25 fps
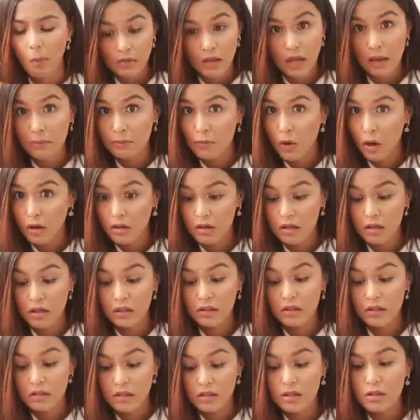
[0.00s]
I'm not kidding,
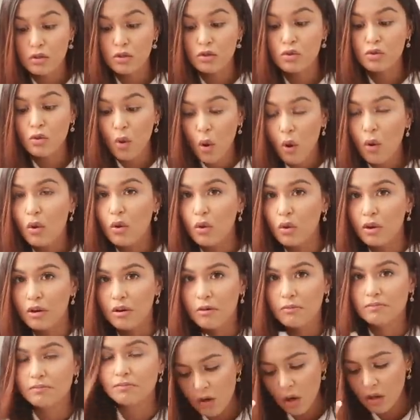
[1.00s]
this is so good.
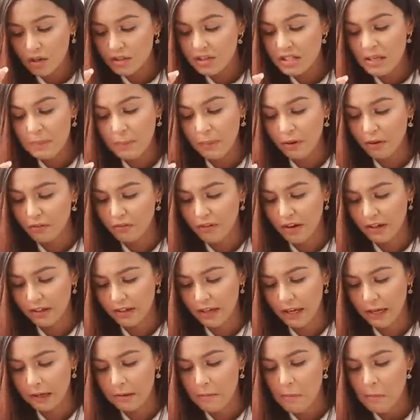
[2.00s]
It's honestly perfect.
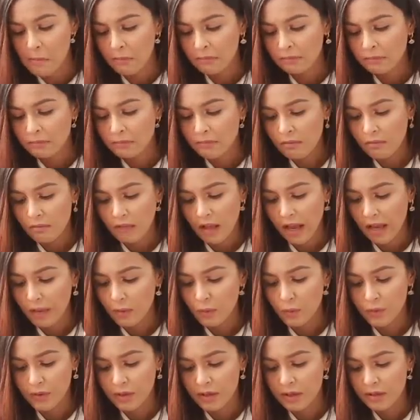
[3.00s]
Like, I
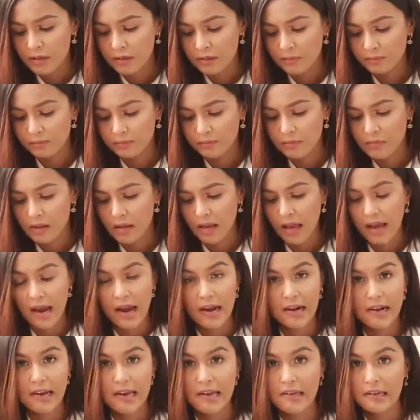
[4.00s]
wouldn't
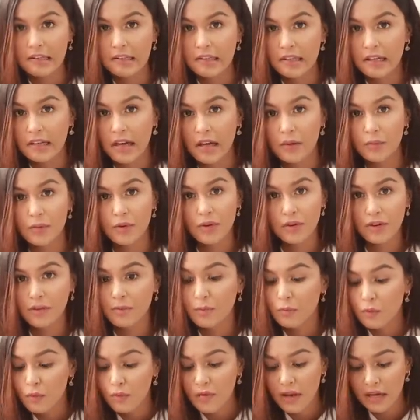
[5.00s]
add anything, I wouldn't
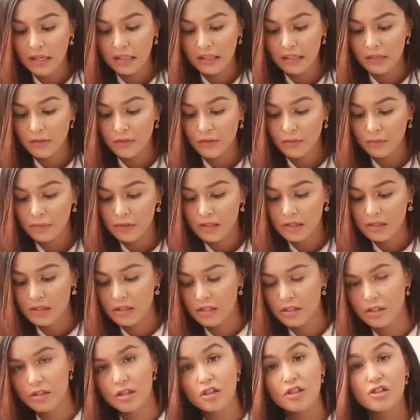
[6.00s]
remove anything from this
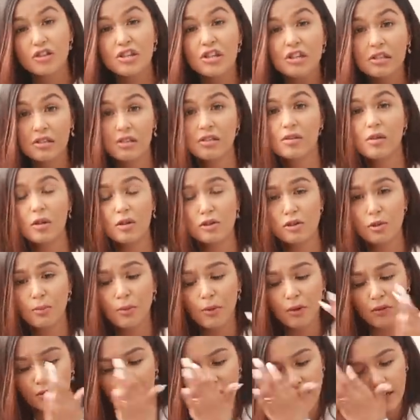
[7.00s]
dish. The cheese is also
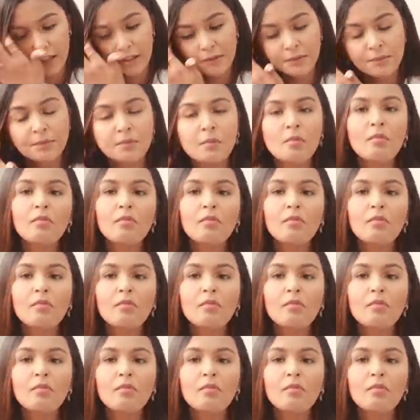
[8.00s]
perfect.